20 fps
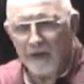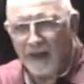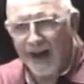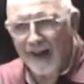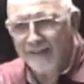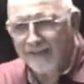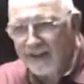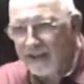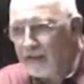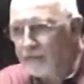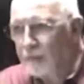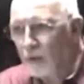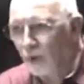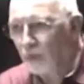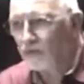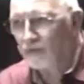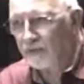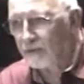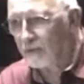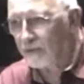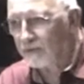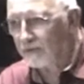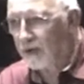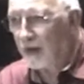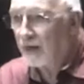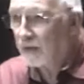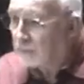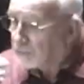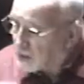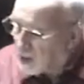Not the emotional
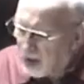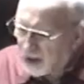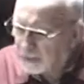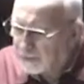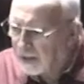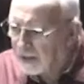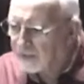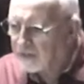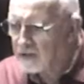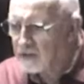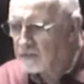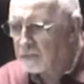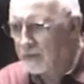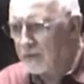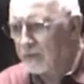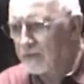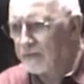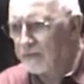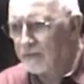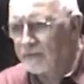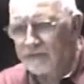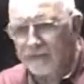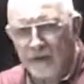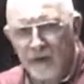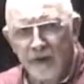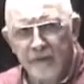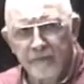side. I'm talking about the spiritual side.